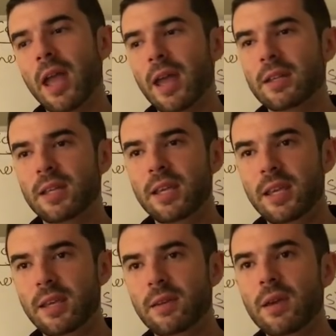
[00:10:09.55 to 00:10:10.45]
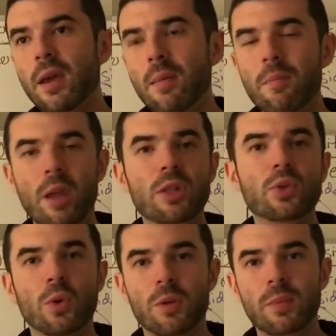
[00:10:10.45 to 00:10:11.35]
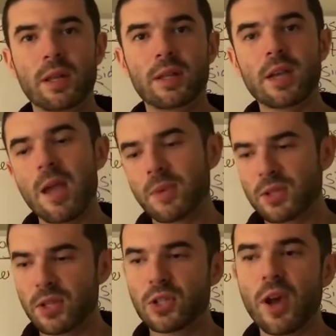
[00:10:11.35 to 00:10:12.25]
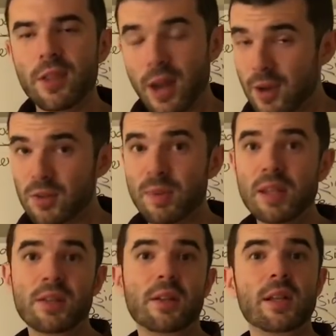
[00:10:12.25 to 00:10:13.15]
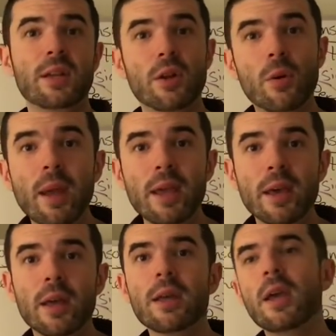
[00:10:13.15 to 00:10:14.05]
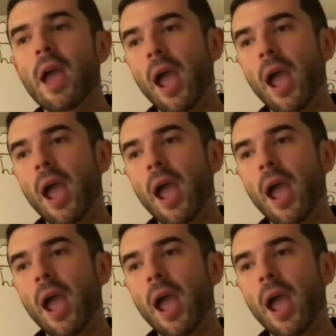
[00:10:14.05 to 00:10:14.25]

and he mentored me in type because he saw that I was basically an omega,